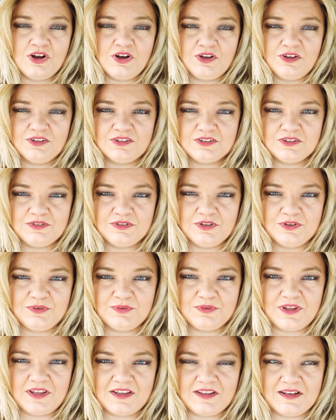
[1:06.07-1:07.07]
Also know
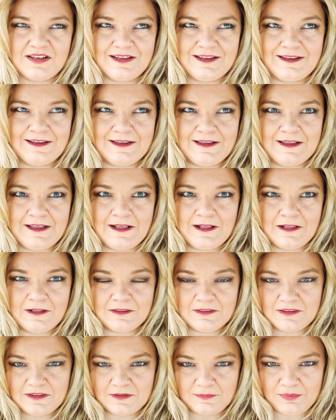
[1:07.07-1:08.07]
that
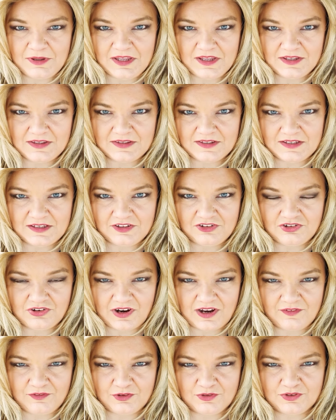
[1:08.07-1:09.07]
the P&D
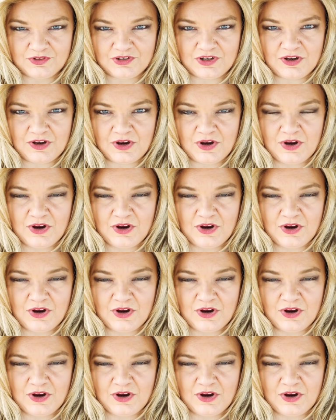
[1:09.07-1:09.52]
drivers